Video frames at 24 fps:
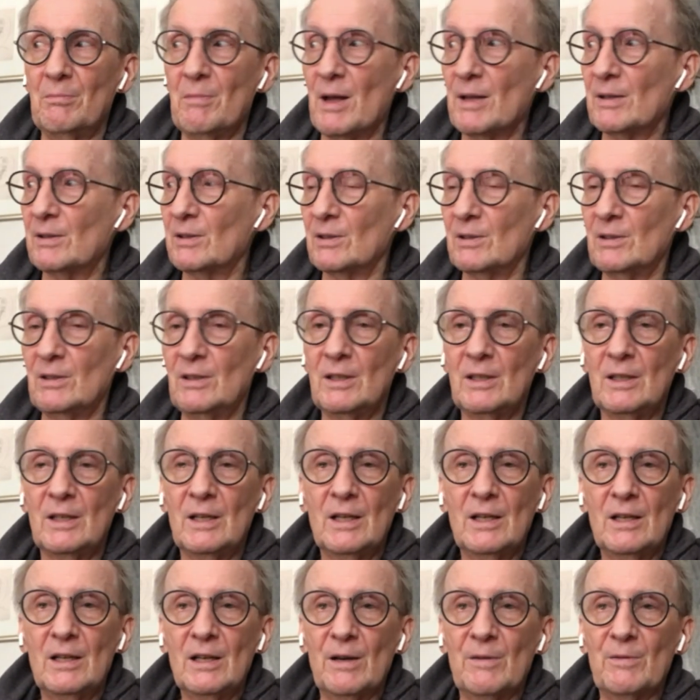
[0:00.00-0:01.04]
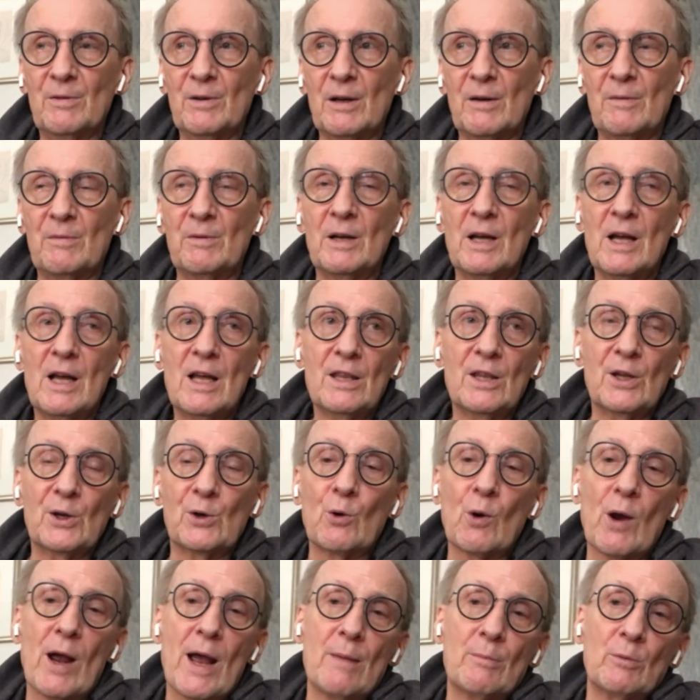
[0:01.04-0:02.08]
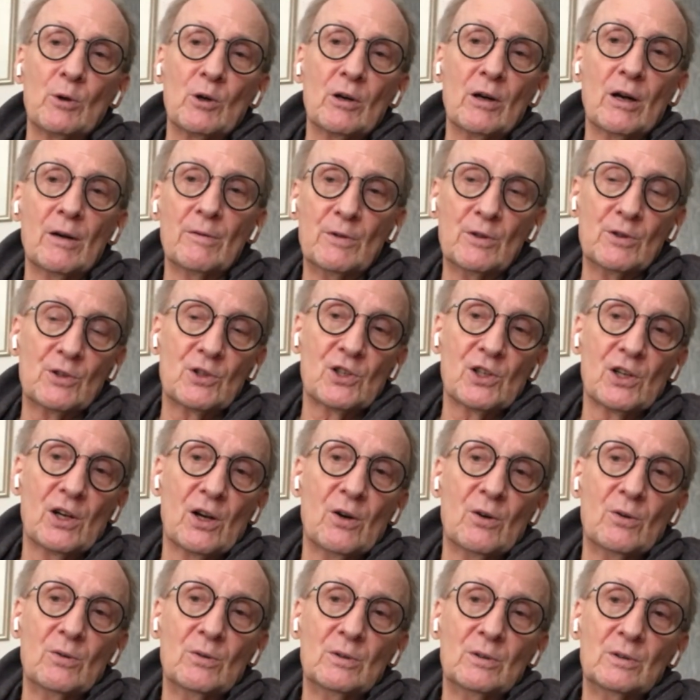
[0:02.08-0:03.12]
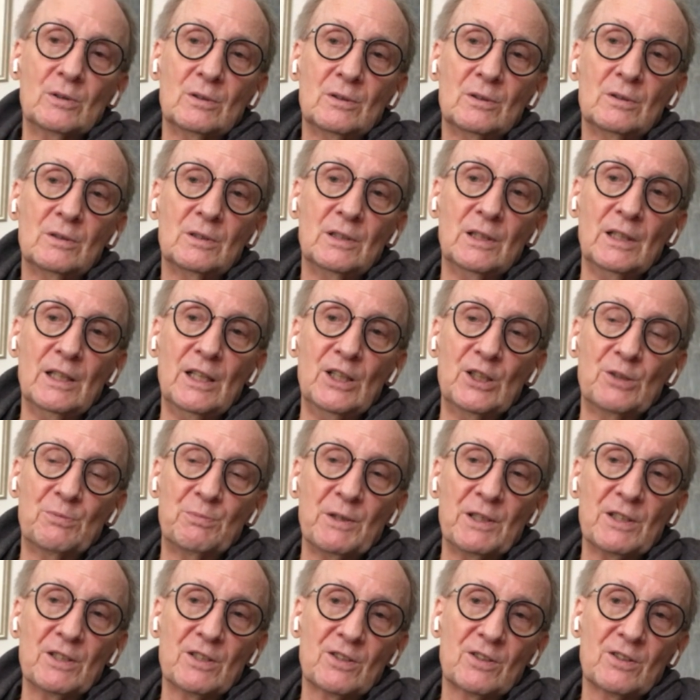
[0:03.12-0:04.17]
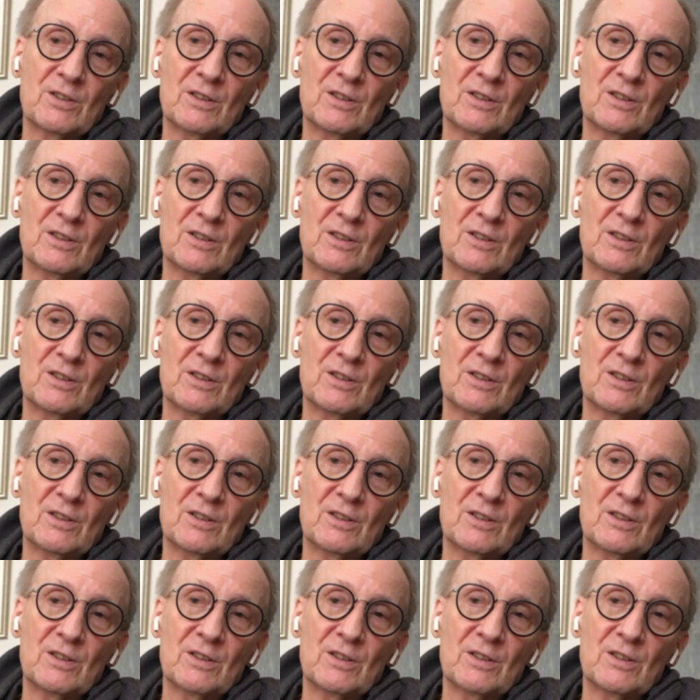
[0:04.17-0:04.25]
method of the grammar of the show has been